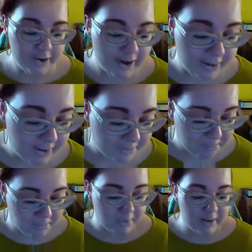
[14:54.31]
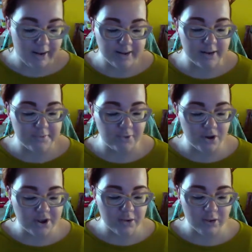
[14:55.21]
Like, at
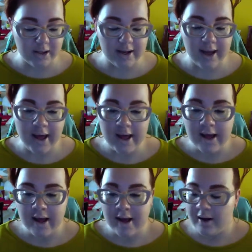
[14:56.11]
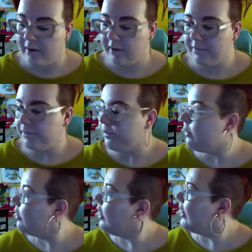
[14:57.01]
first I was like,
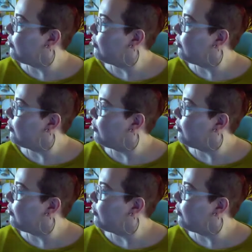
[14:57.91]
like,